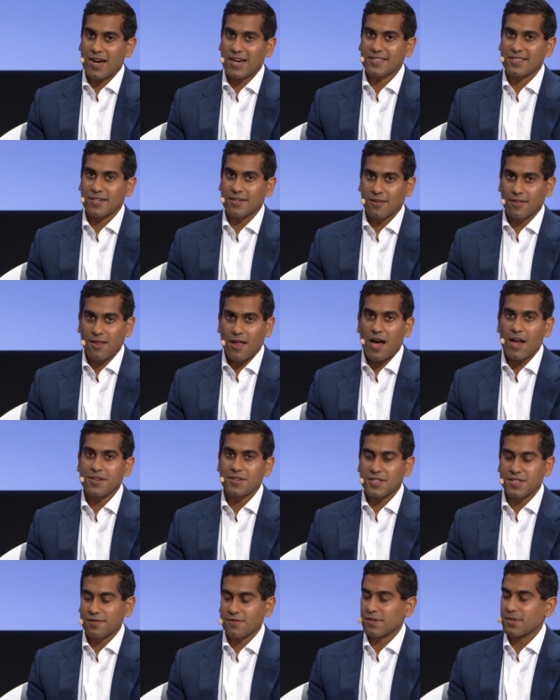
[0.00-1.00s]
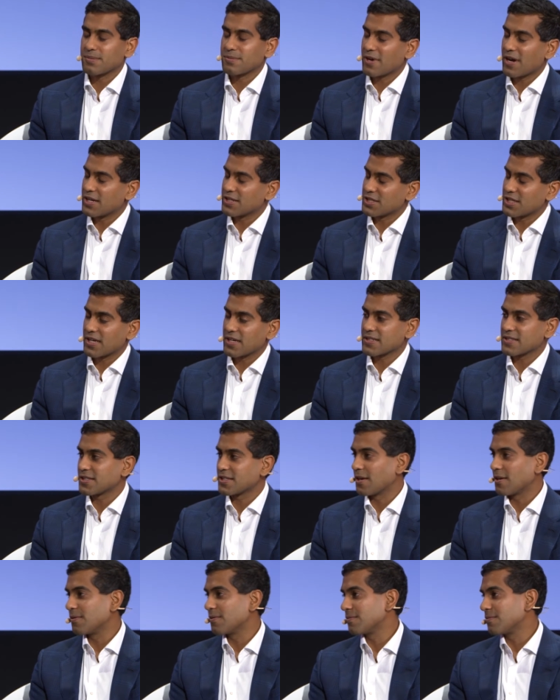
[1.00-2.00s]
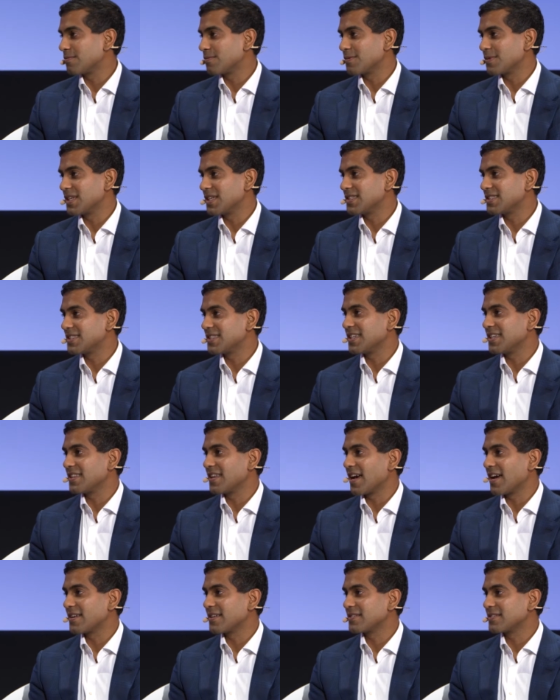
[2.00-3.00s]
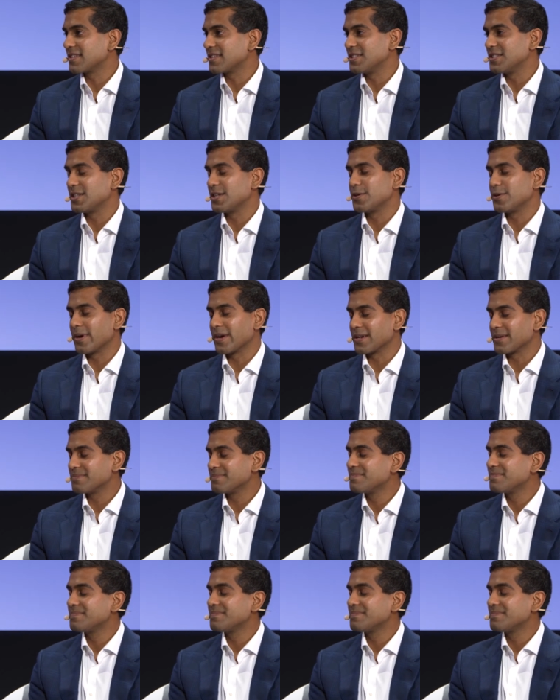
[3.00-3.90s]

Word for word: attracting a lot of different projects, so we see that continuing.